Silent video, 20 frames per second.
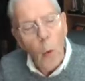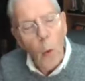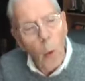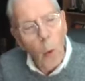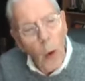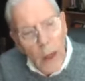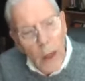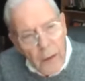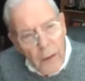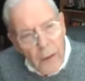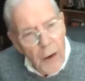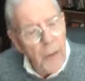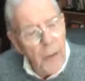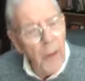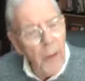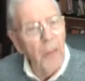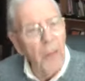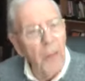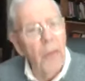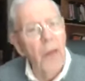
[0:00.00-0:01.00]
Whether
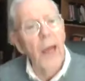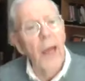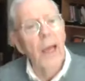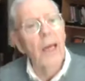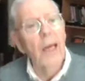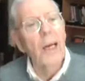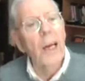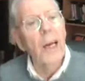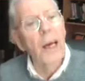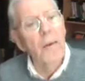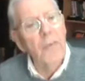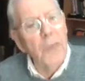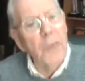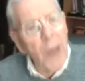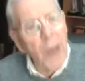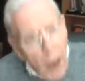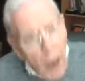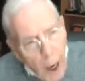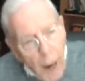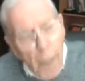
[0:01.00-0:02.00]
they
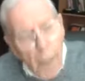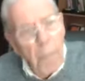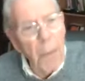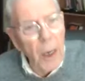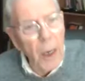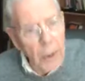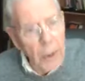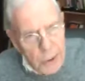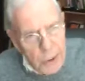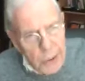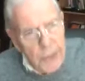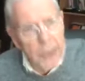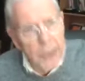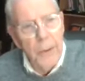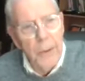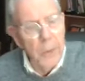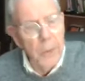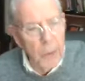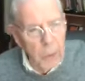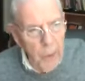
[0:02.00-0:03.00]
lived up
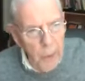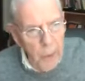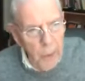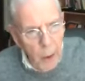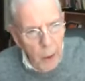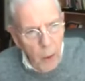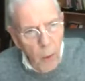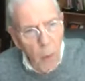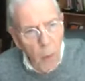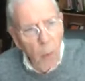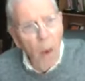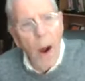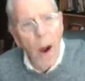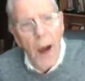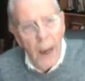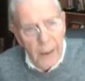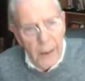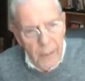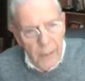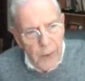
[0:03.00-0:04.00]
to
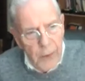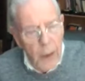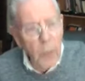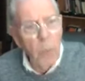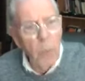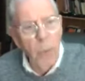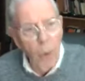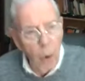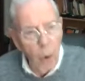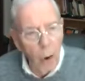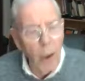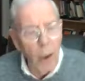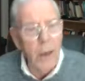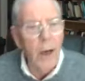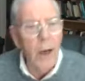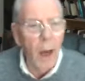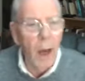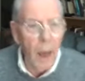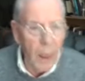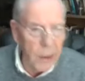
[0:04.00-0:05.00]
what they
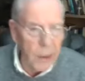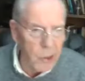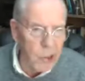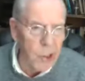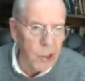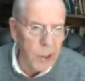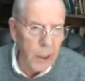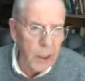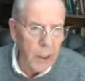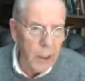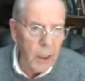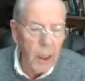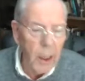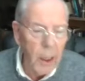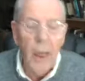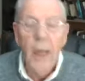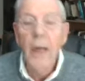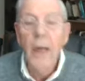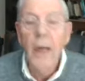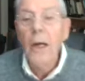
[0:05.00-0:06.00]
brought us.
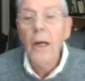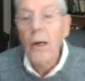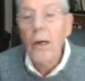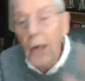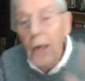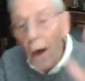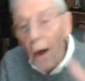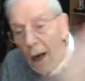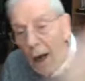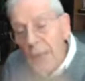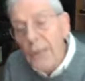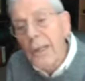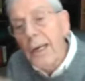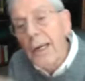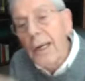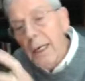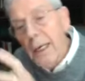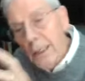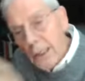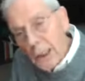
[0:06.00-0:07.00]

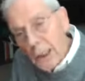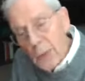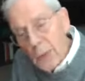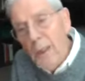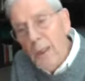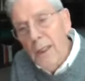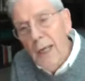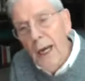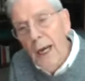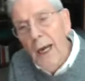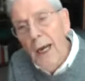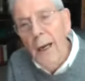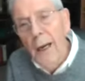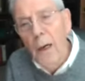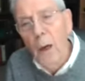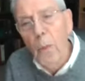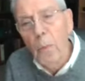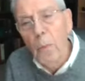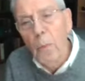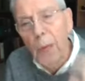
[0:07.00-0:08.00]
God deals with
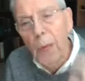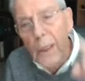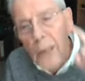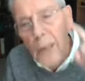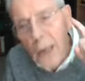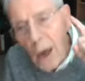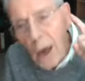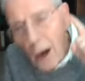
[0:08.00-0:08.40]
that, but